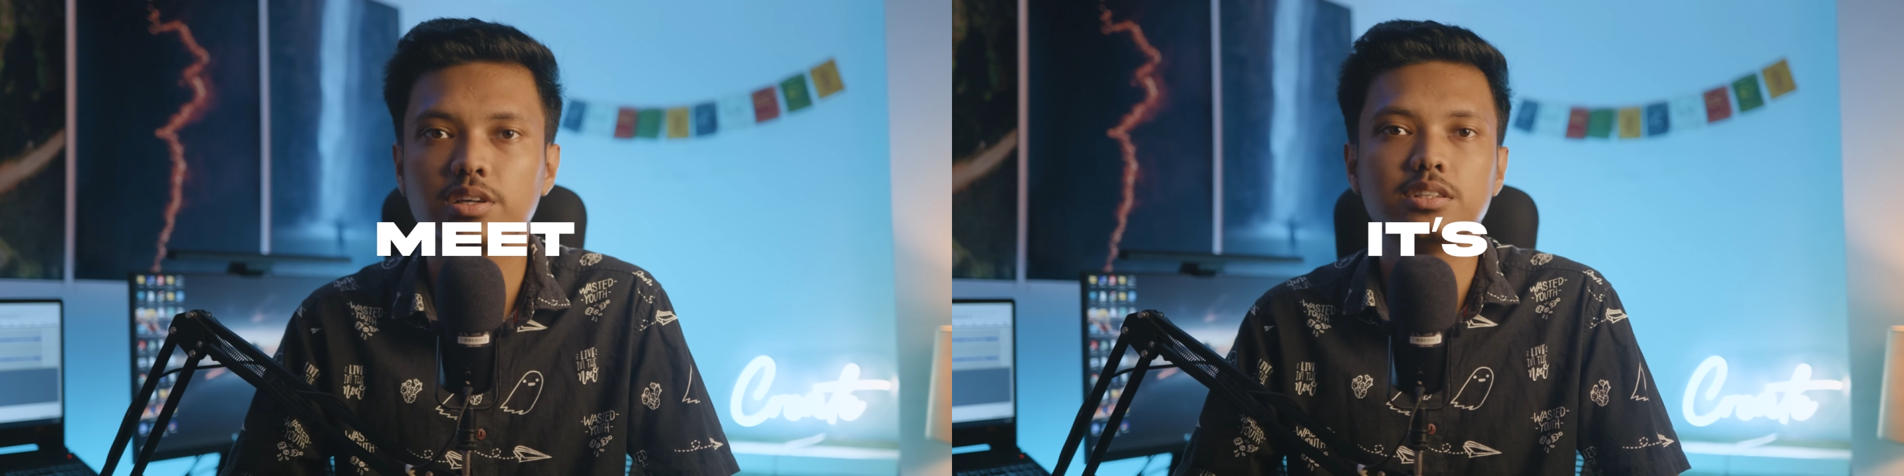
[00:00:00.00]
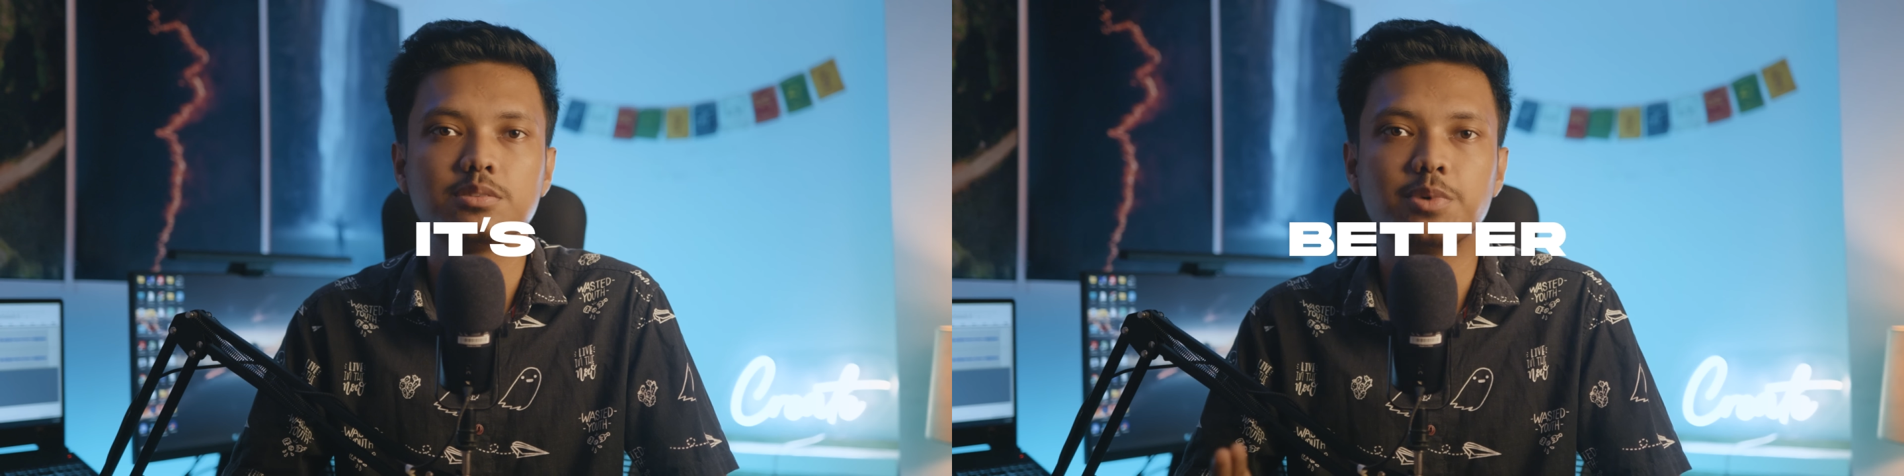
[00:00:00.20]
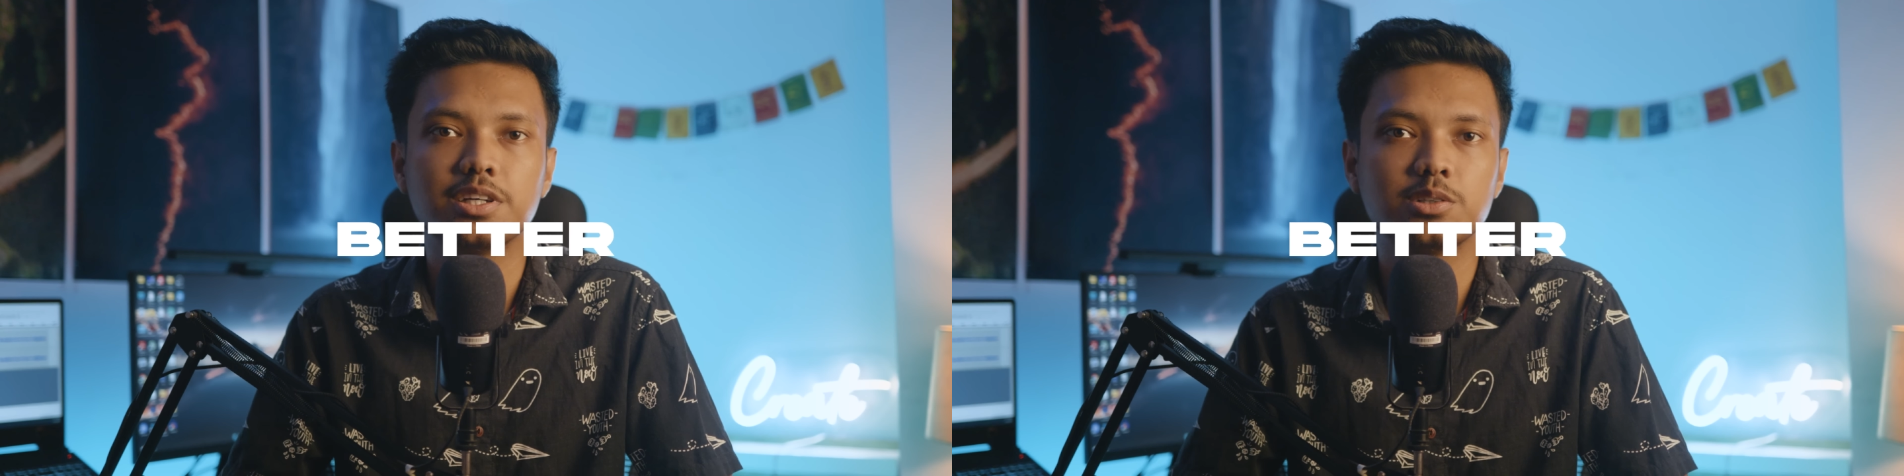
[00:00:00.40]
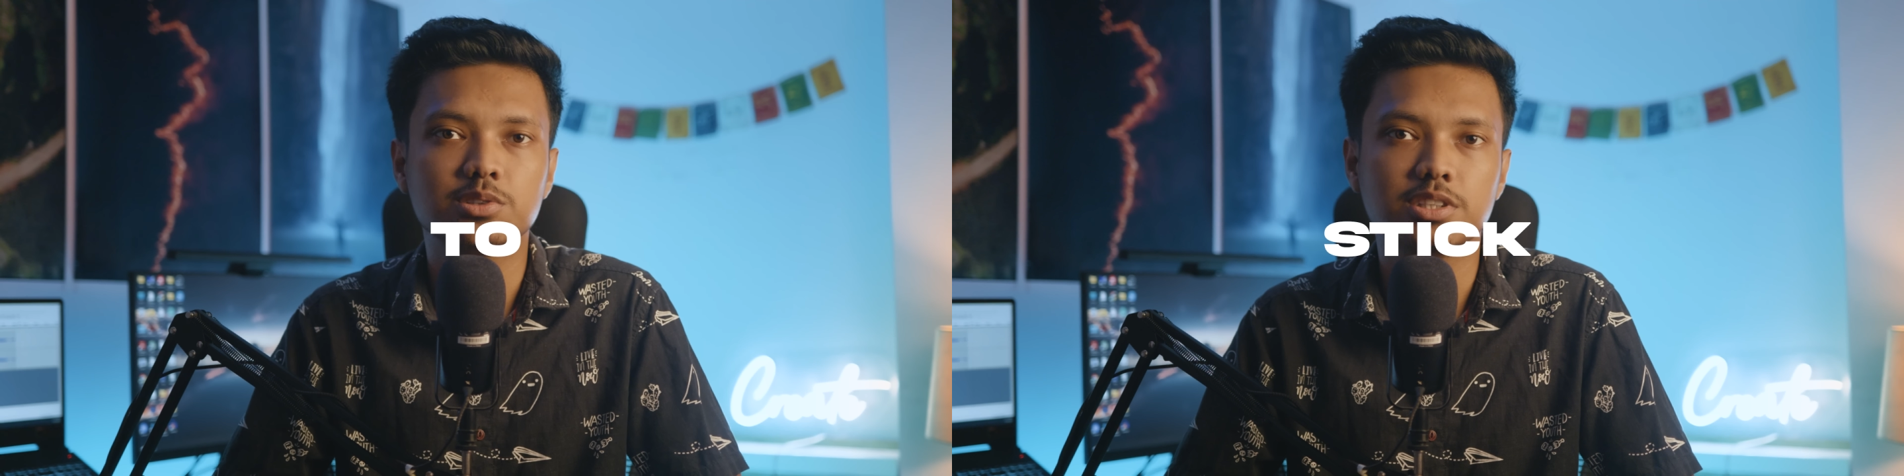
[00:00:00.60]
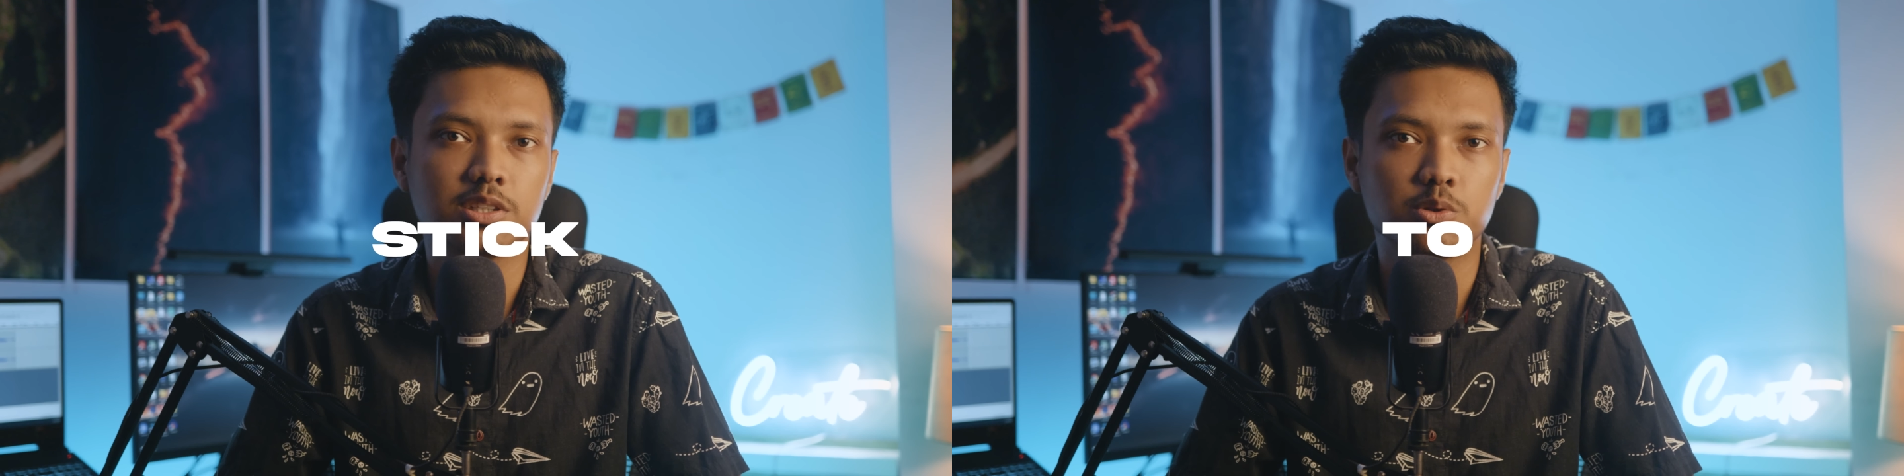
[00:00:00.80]
it's better to
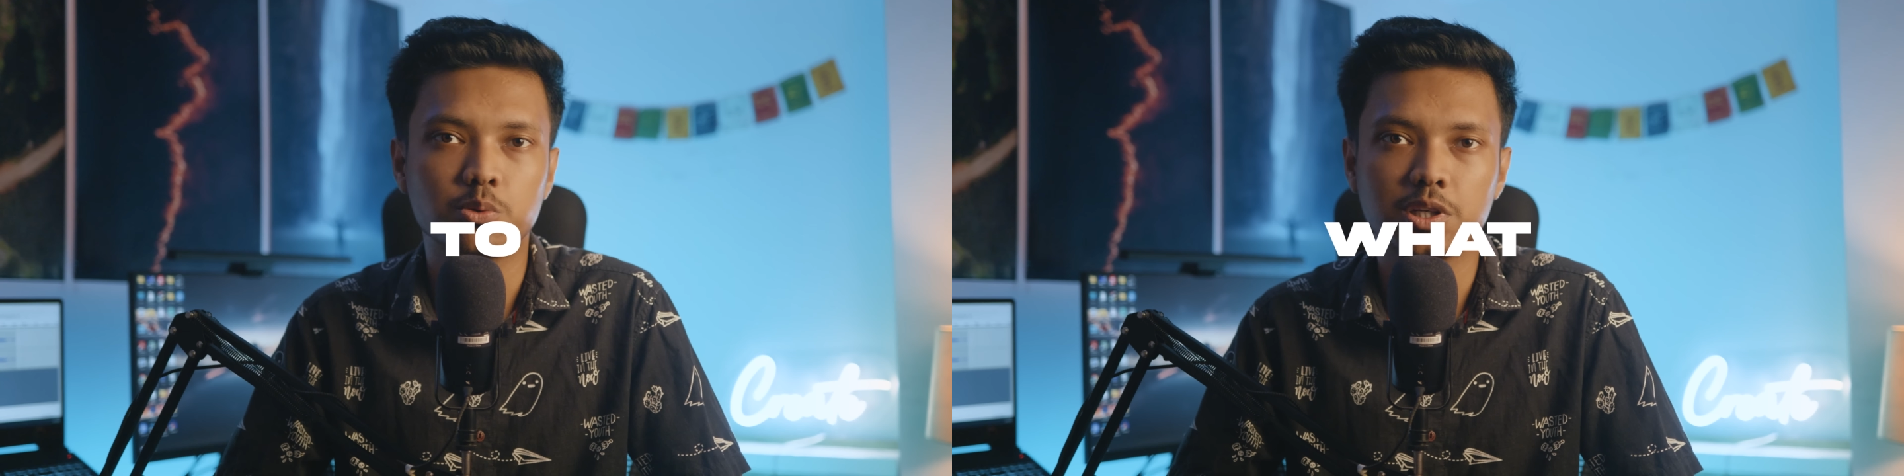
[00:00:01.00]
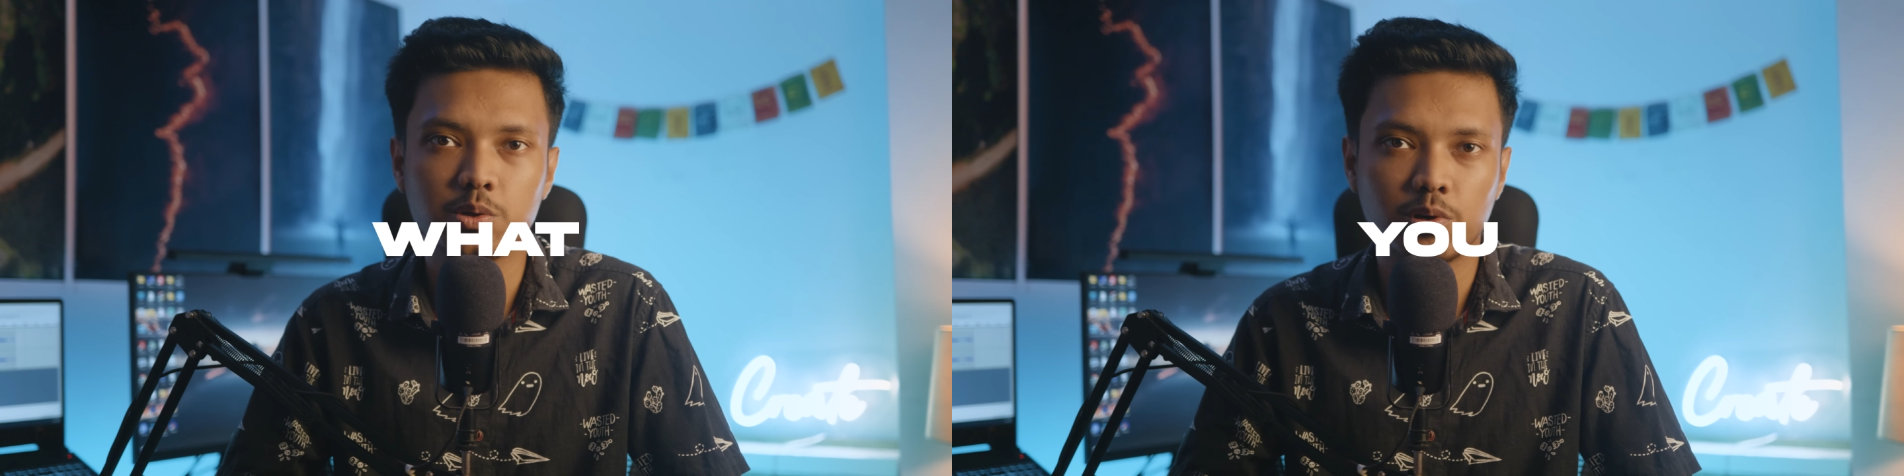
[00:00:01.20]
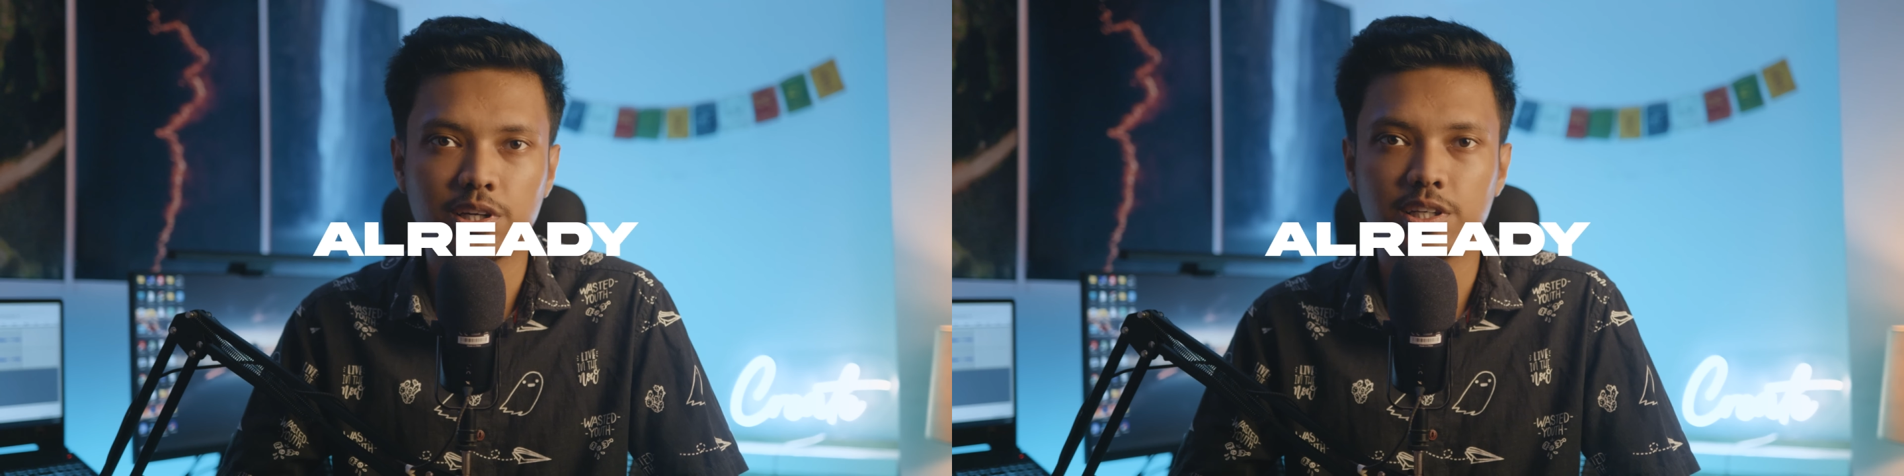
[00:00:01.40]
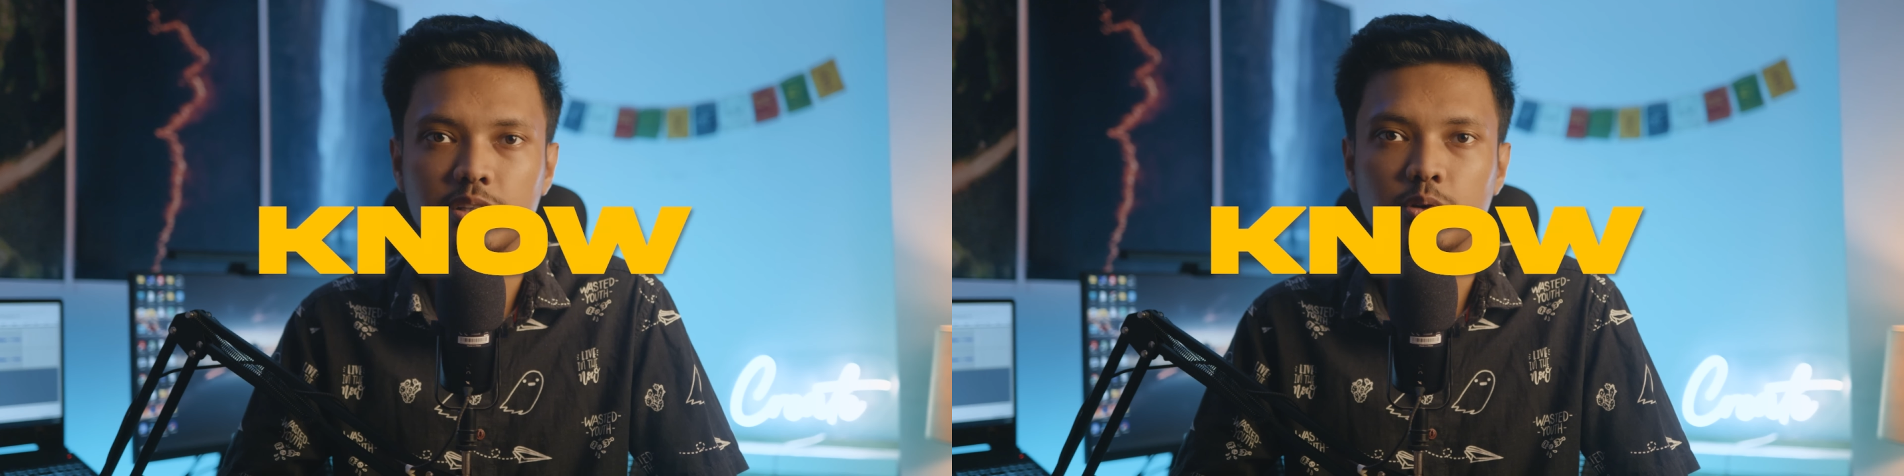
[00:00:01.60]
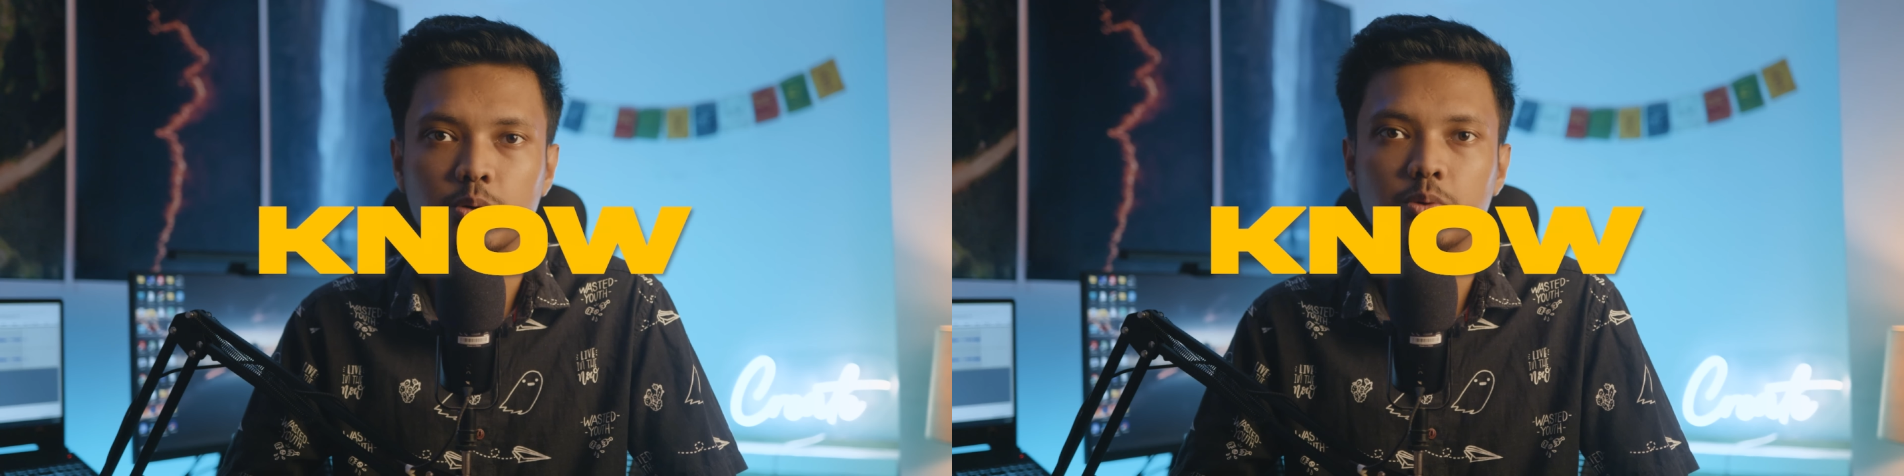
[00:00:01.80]
stick to what you already
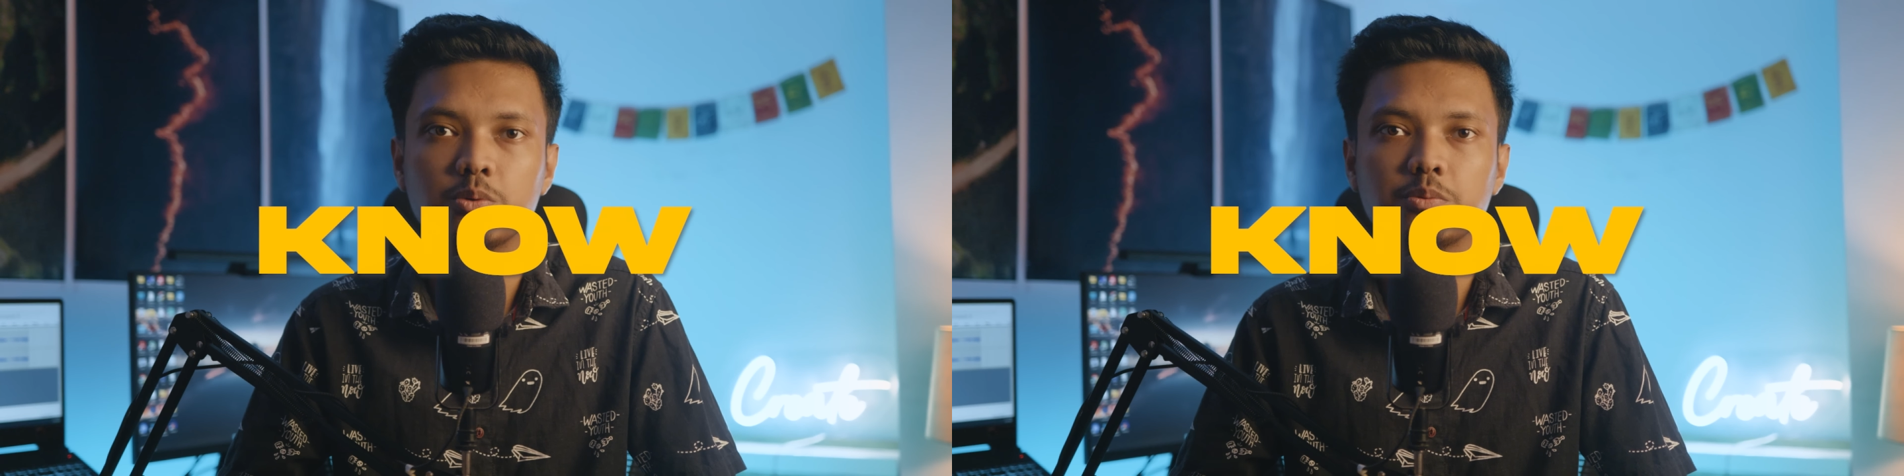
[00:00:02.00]
know.